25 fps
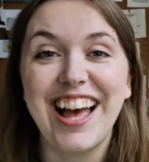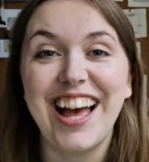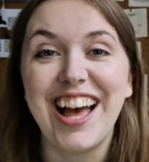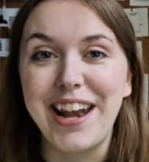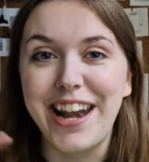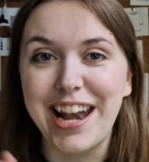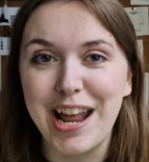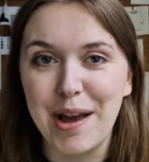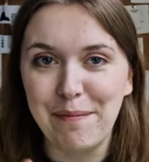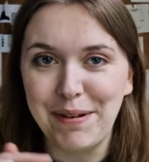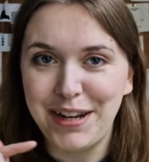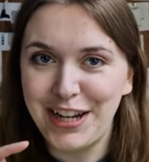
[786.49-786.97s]

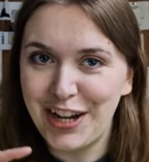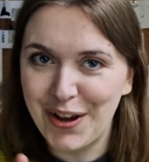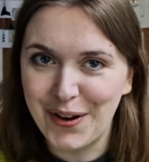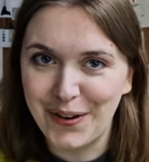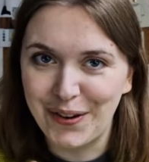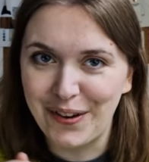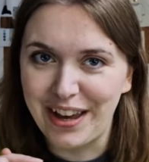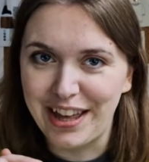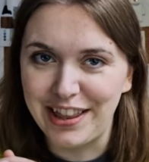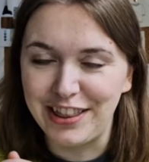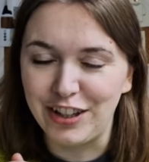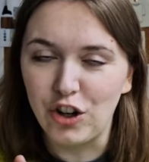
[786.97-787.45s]
Let me
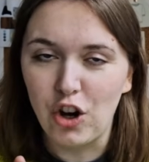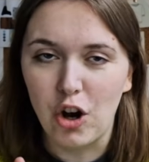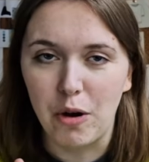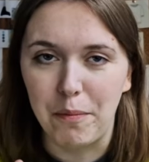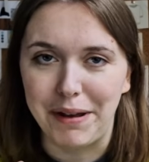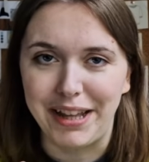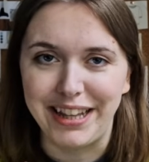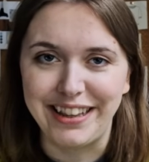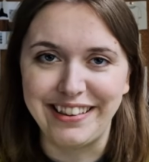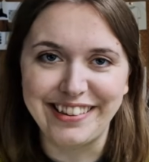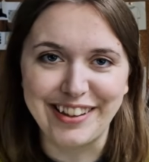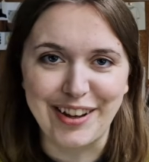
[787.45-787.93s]
know in the
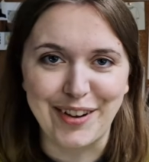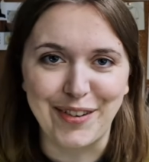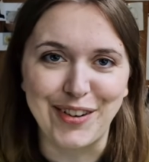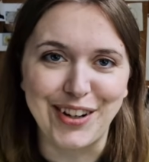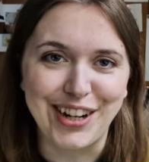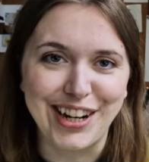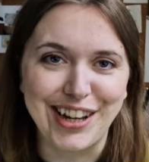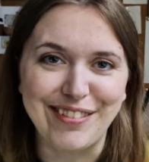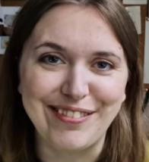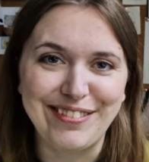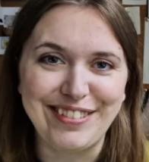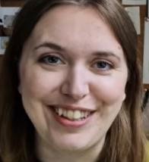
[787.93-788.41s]
comments. I would
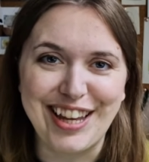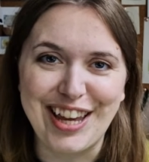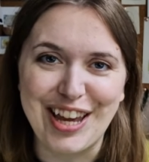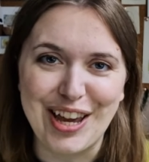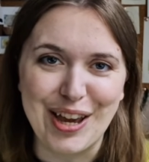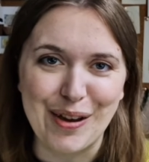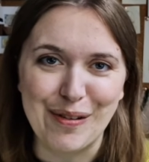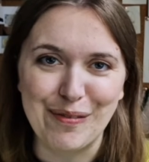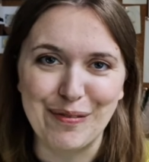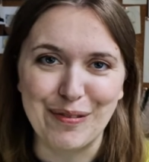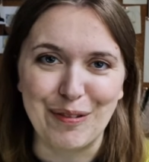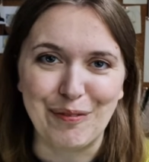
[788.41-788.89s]
love to
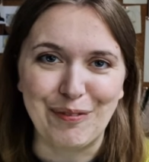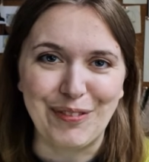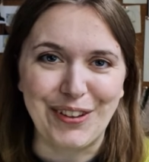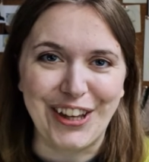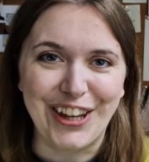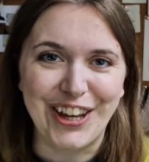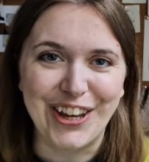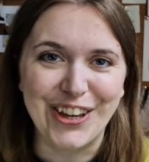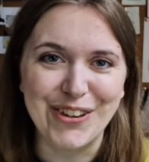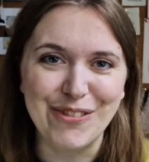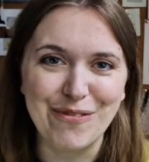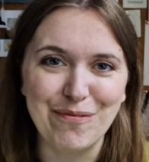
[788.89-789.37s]
hear from
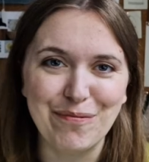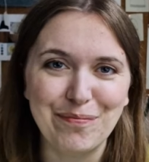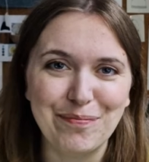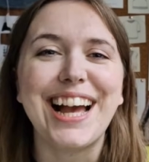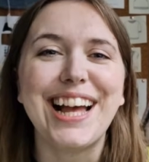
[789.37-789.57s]
you.